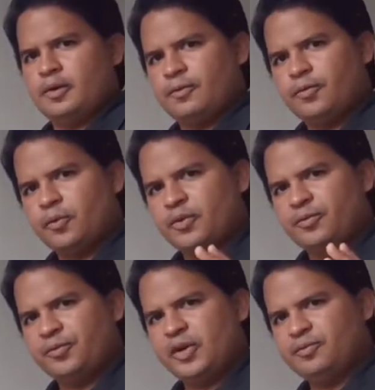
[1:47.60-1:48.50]
From the
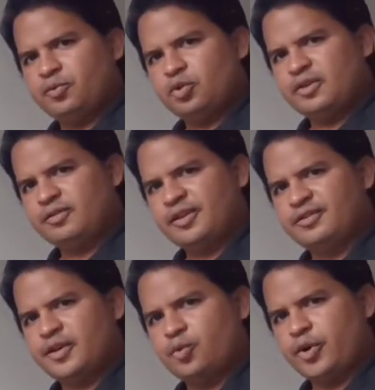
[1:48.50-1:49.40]
fifth to the sixth
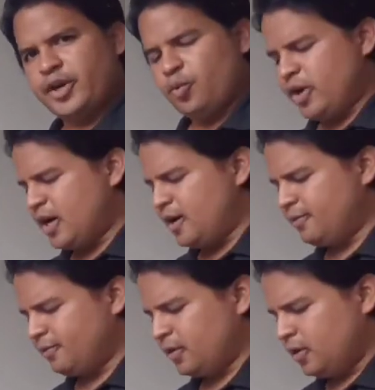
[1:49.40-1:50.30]
degree we
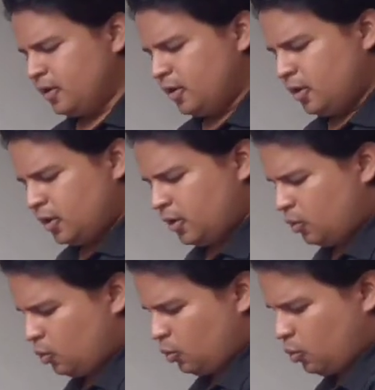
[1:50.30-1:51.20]
have
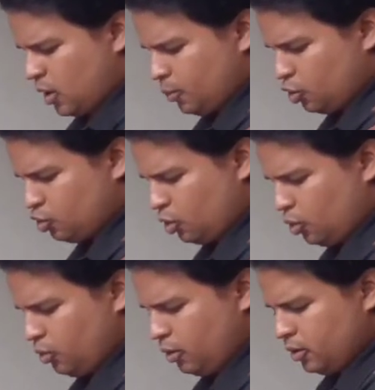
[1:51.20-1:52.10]
one more
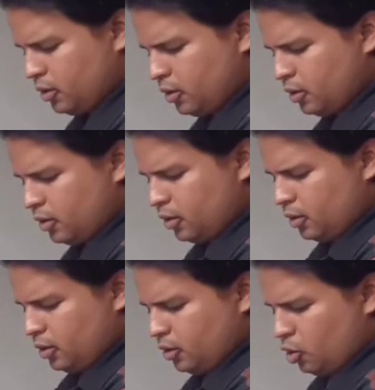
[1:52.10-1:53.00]
tone
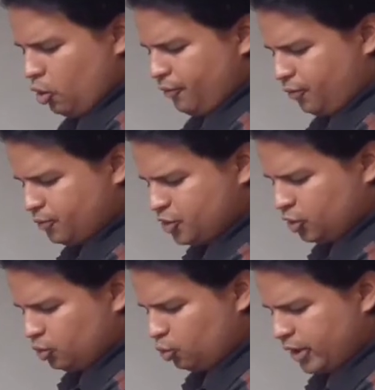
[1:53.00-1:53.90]
going from
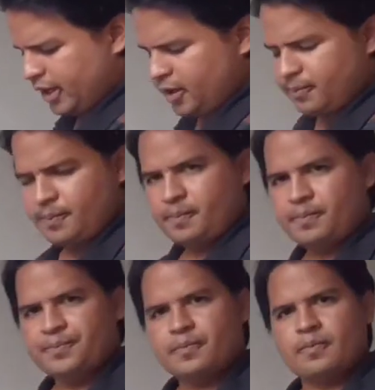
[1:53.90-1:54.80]
G to A.
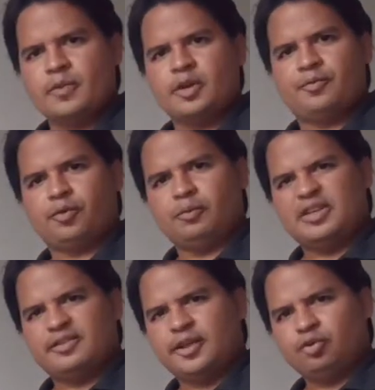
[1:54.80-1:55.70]
From the
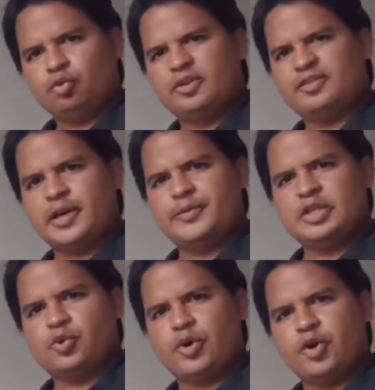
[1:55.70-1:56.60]
sixth to the seventh
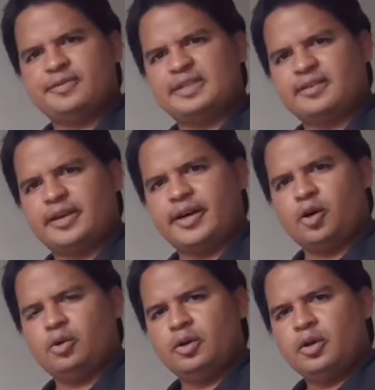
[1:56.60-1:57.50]
degree of the
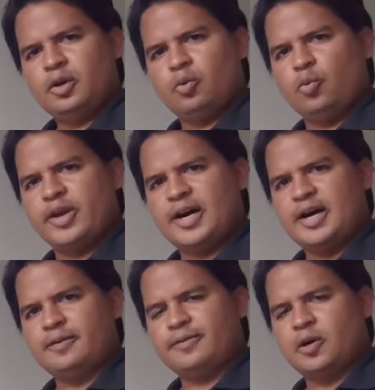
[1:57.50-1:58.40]
scale we
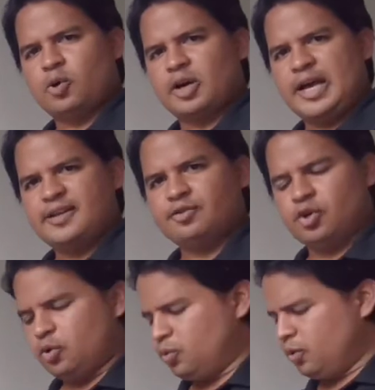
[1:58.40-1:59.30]
have our last
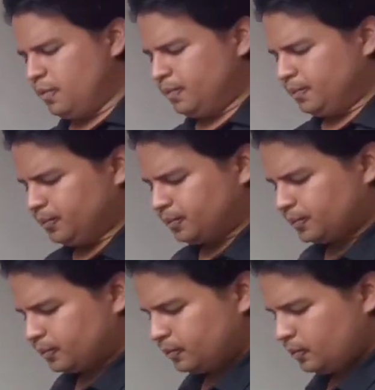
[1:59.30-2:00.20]
tone
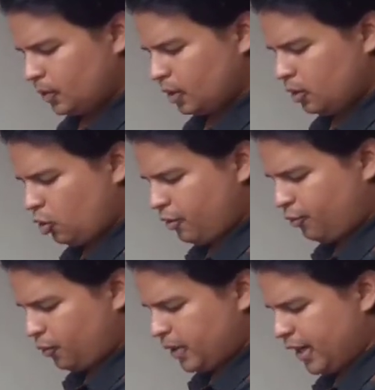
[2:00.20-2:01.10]
going
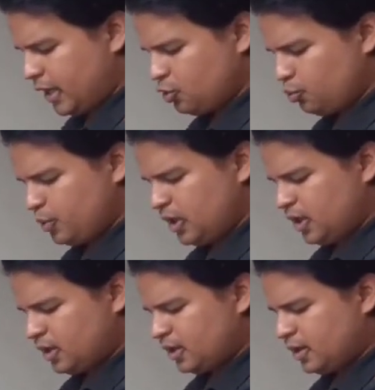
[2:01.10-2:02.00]
from A to B.